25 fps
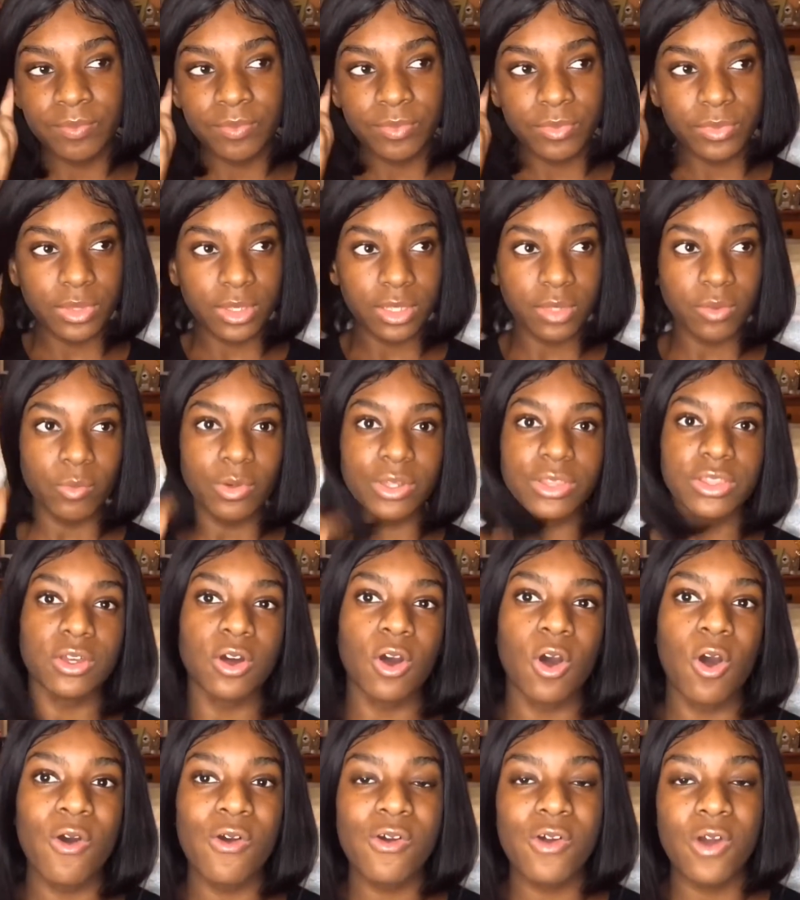With the
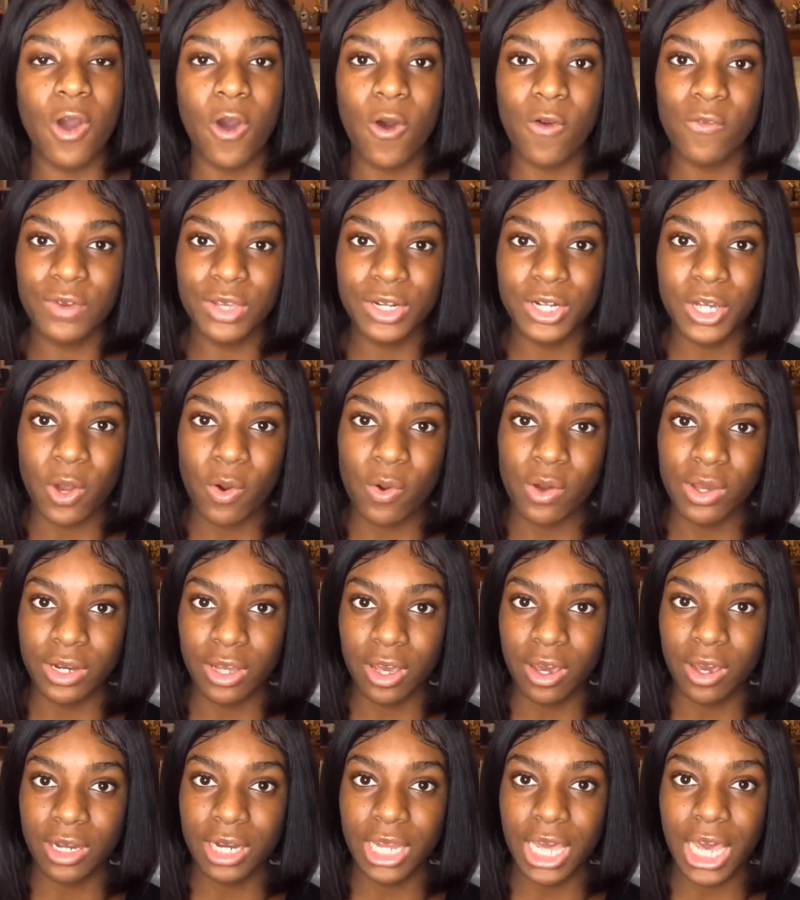whole COVID going
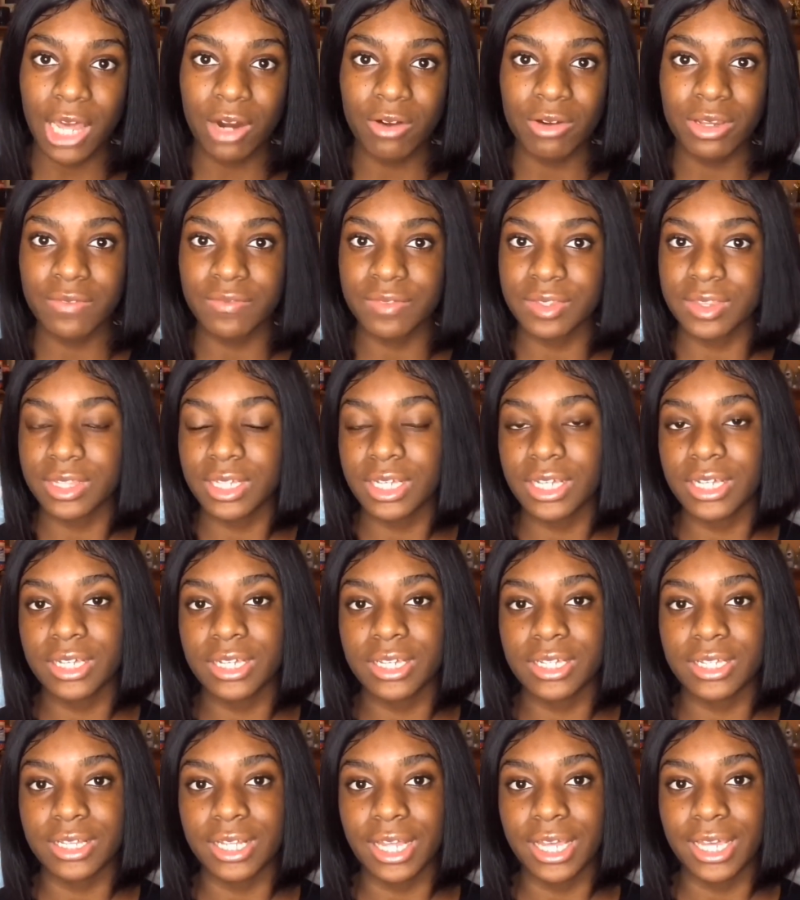on, I don't even
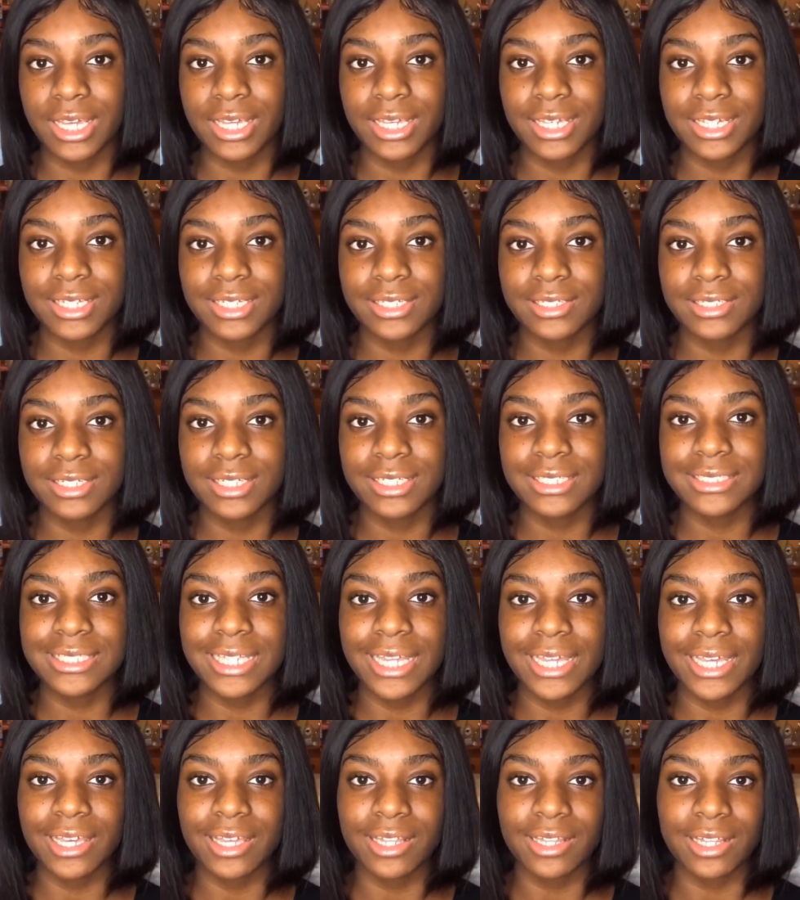think, like, it's
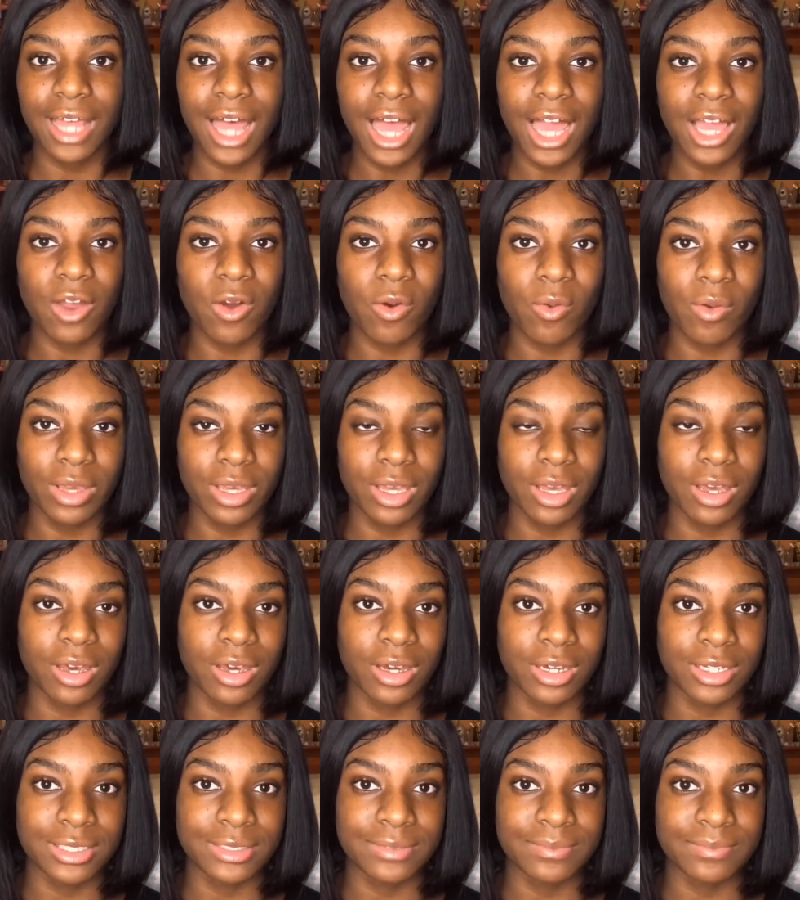like a lot going
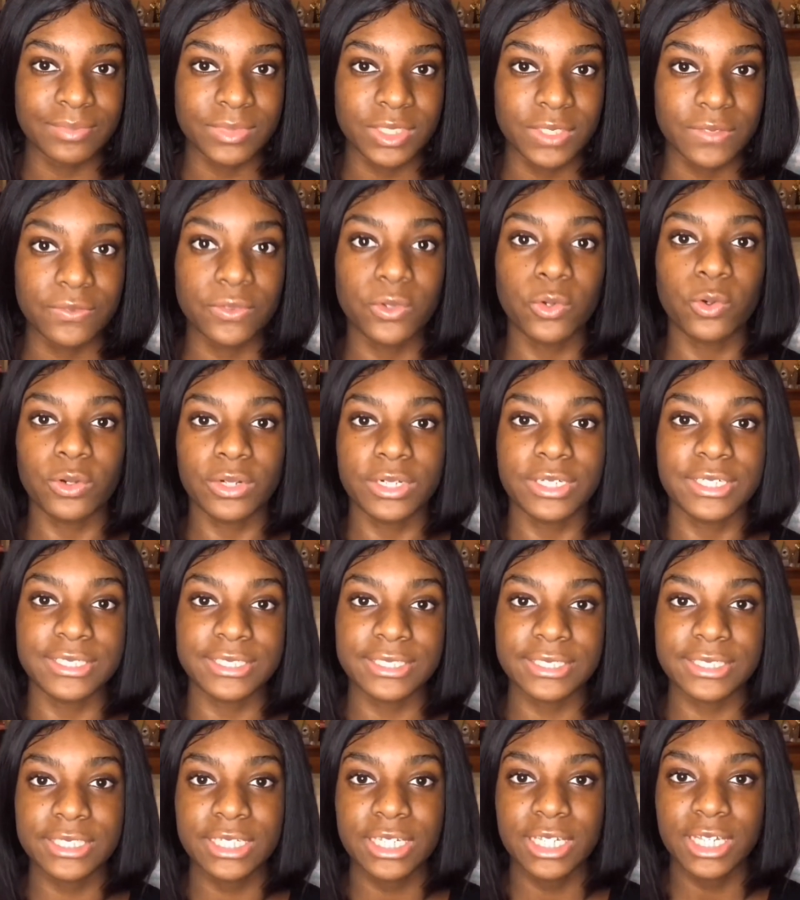on, of
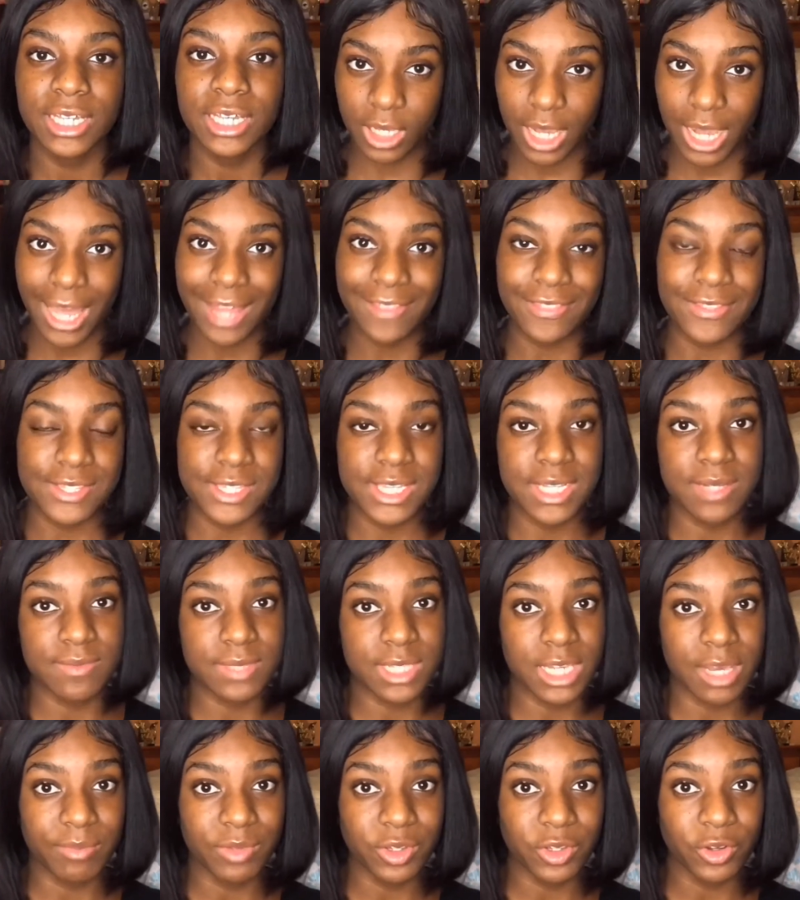course. At the same
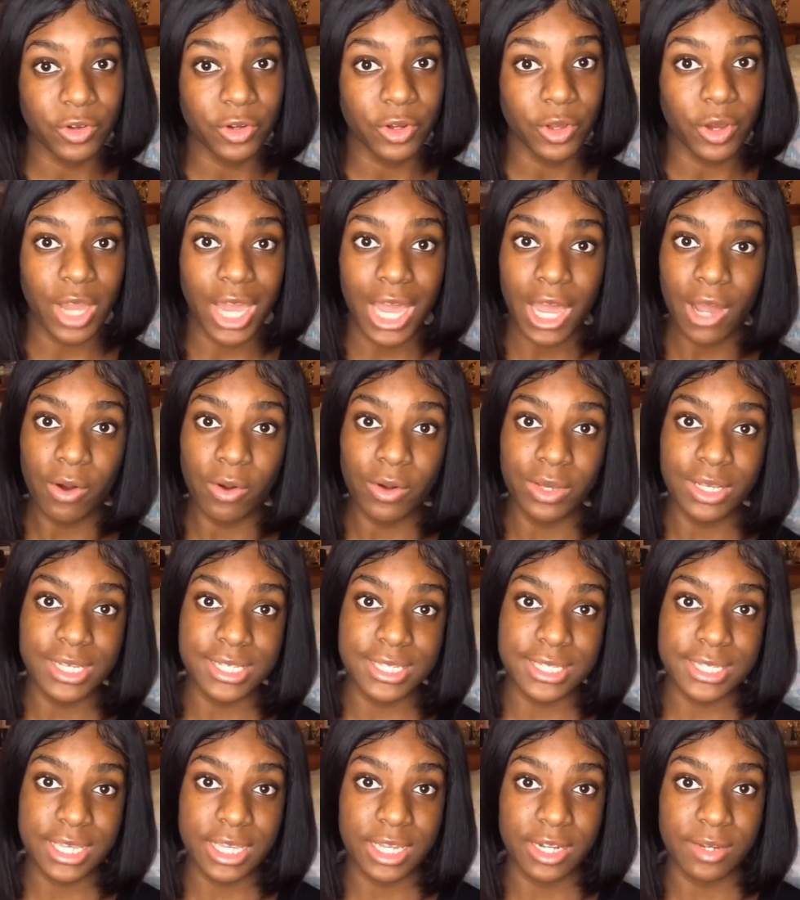time, you don't know how it's
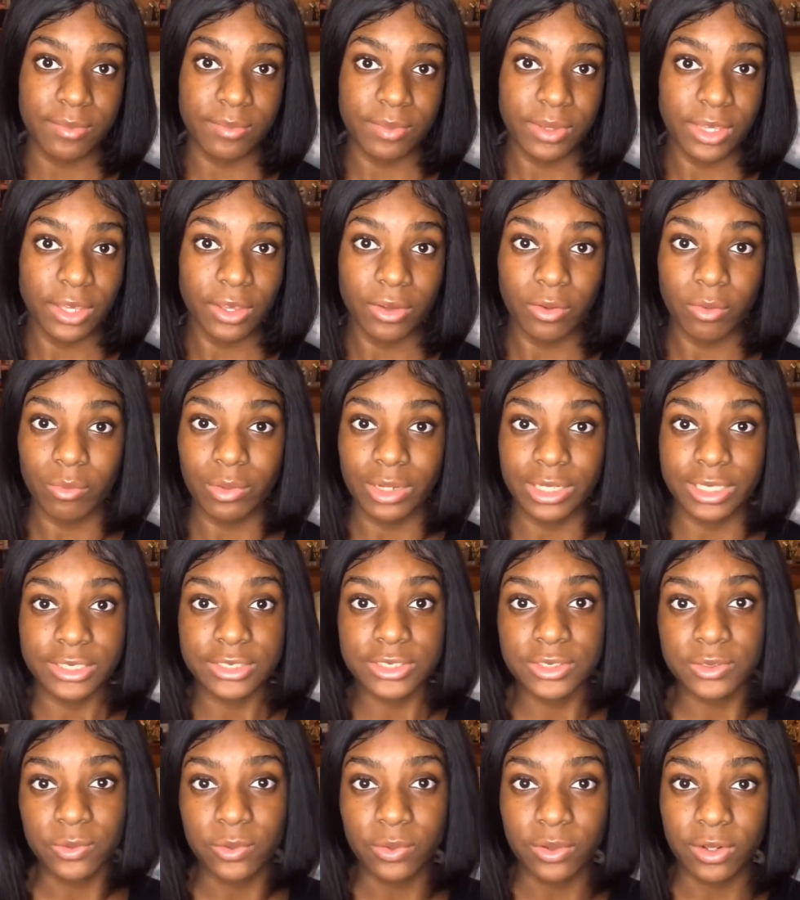gonna be when
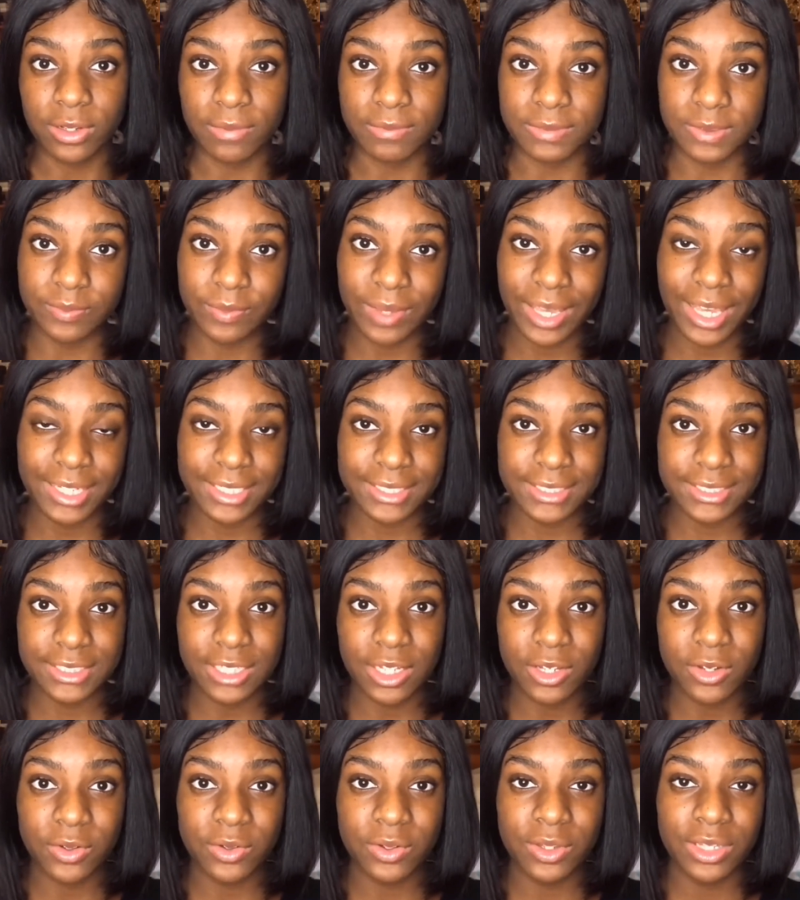school comes back.
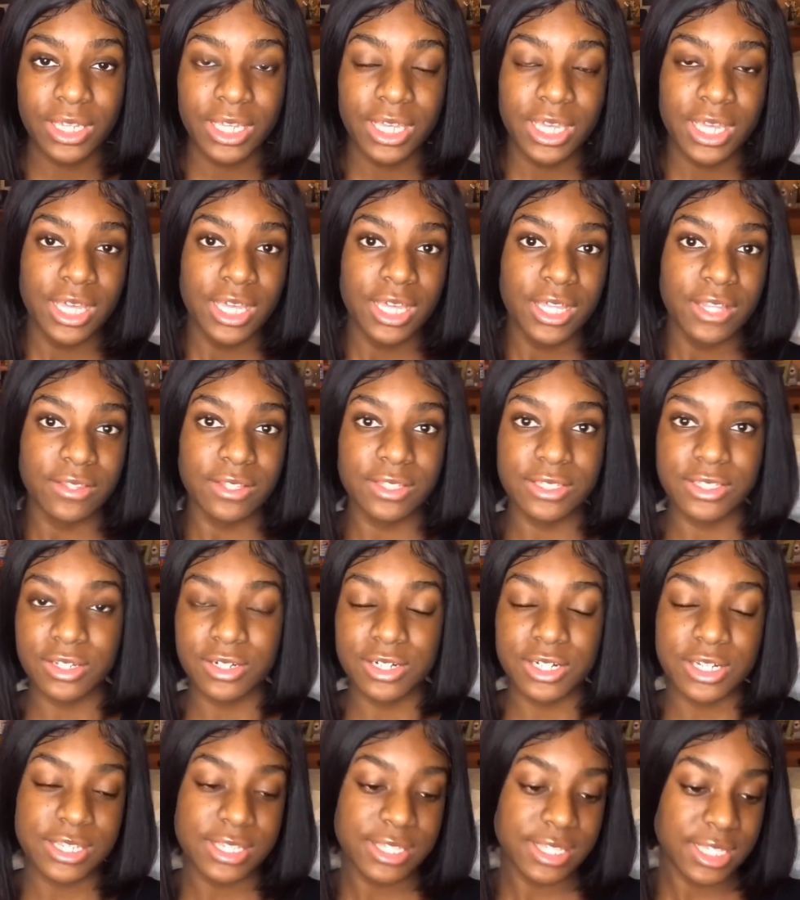So these are
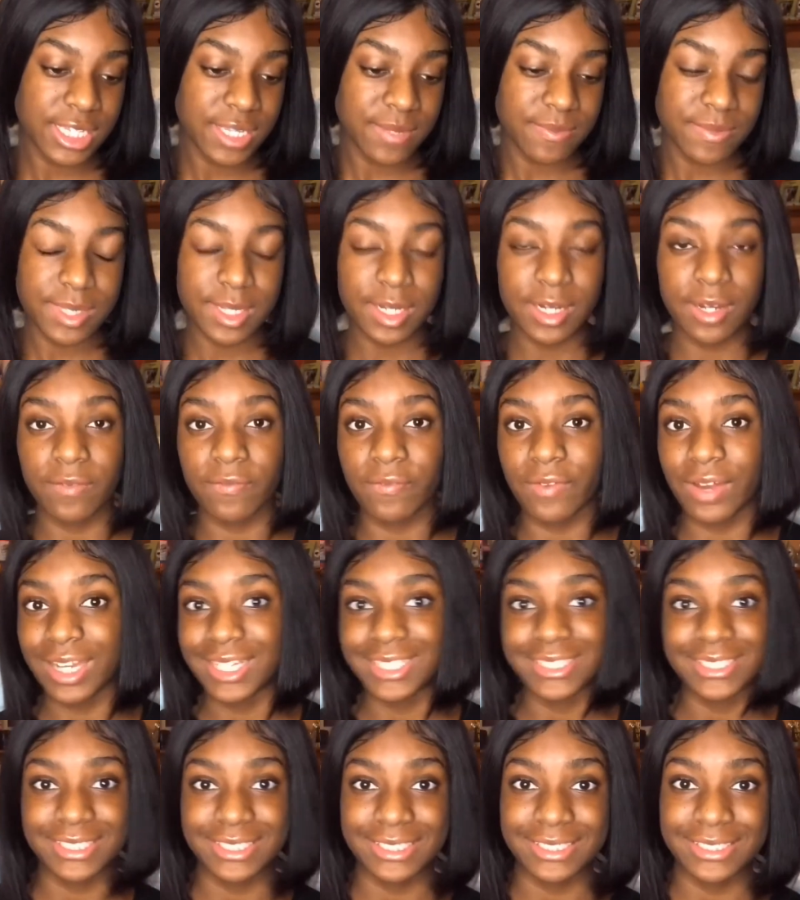just tips and
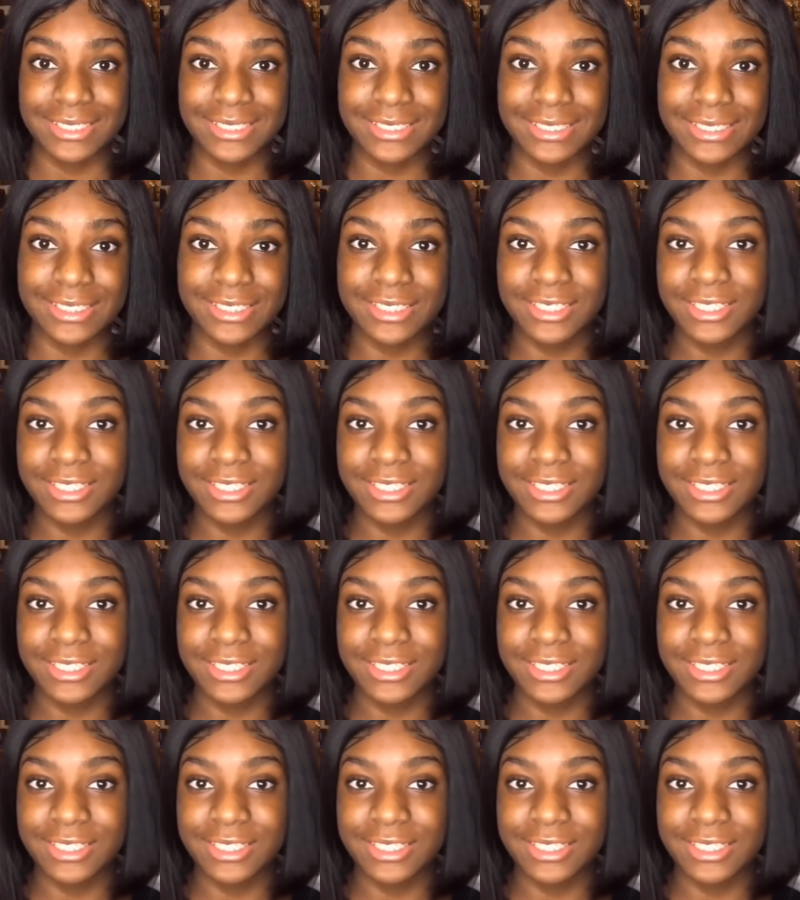advices.